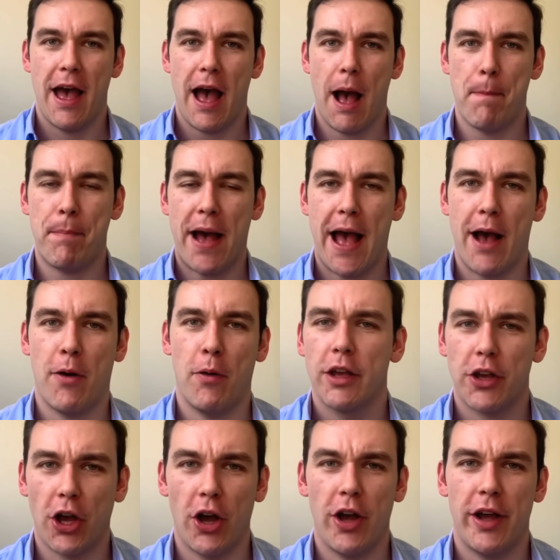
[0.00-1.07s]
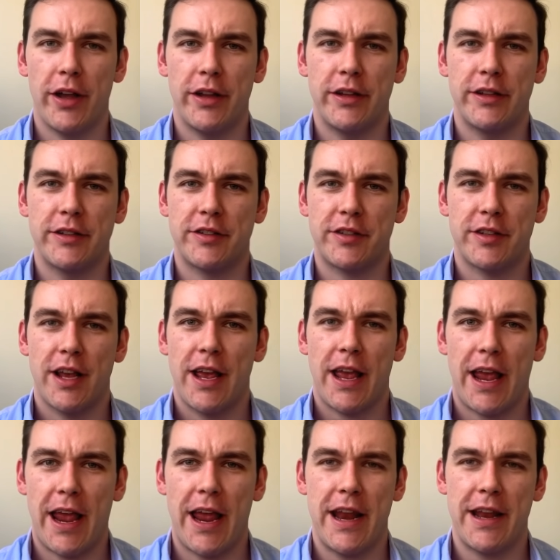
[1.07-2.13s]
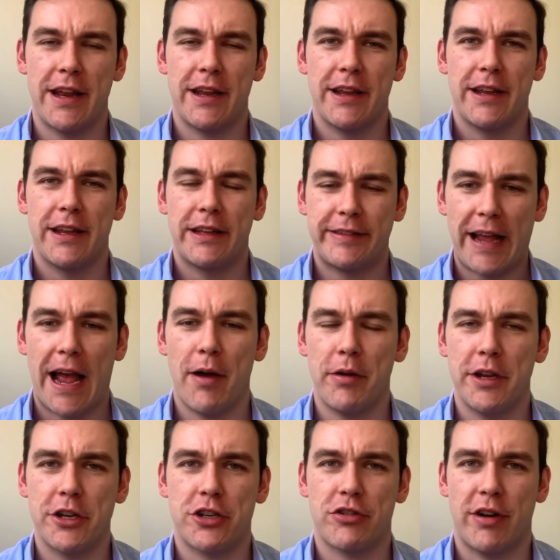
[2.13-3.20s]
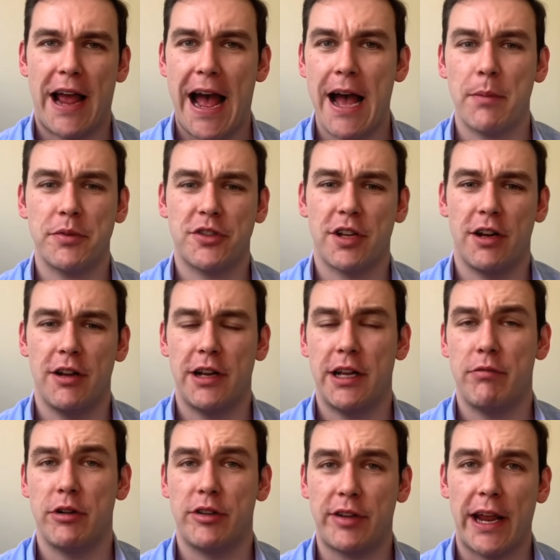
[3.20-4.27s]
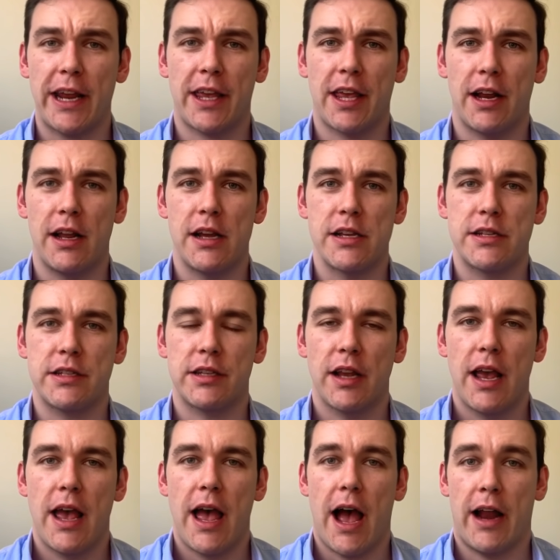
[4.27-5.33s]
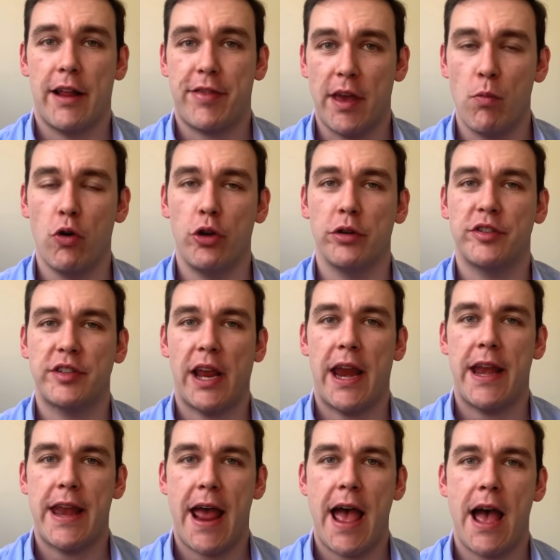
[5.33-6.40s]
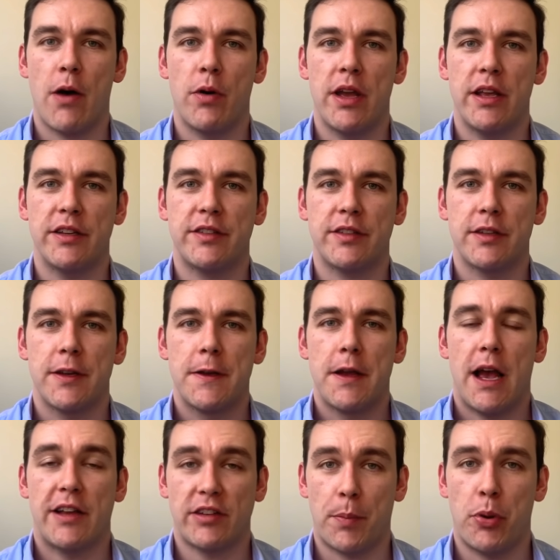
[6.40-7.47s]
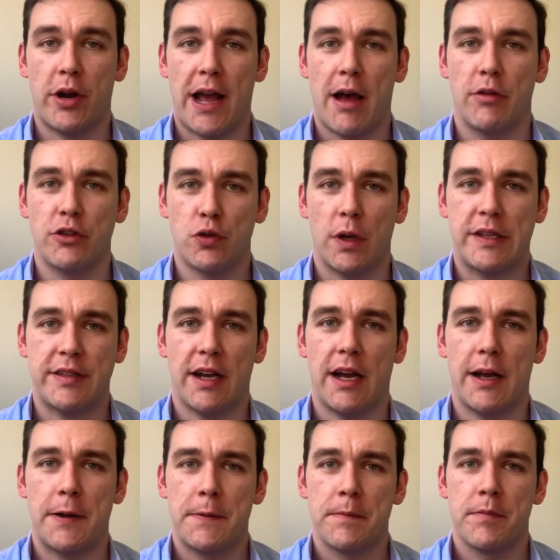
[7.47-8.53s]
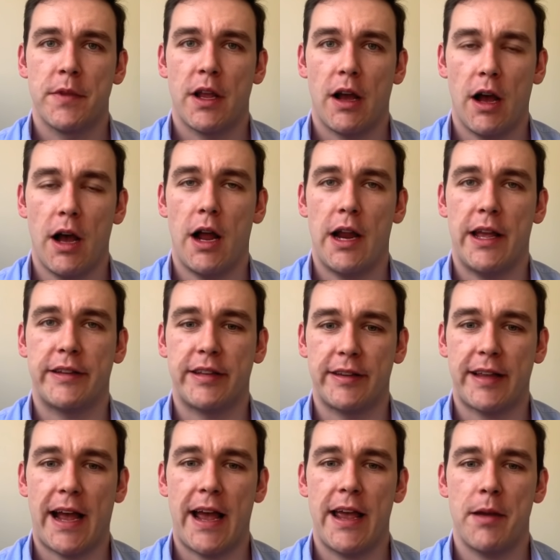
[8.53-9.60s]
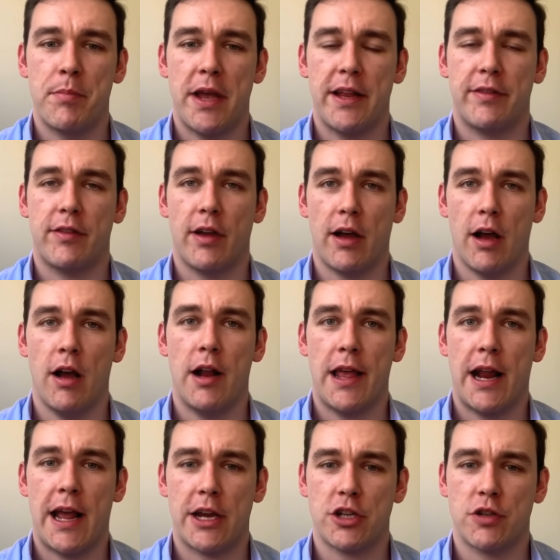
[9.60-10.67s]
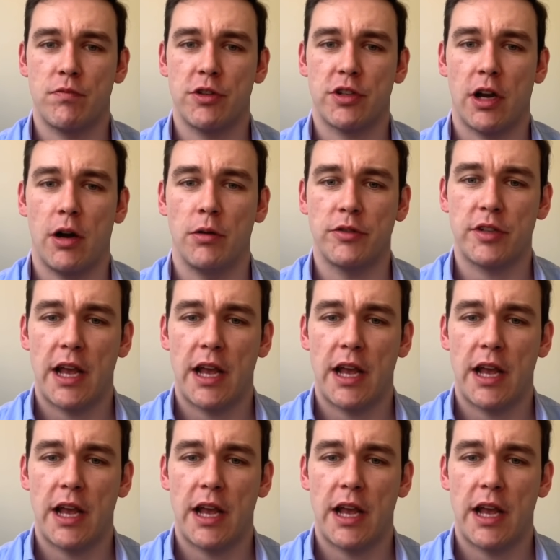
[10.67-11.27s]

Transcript: about curtains in Downing Street. Absolutely ridiculous. And I think what you're seeing now is, as I put out on Twitter earlier today amid early election results,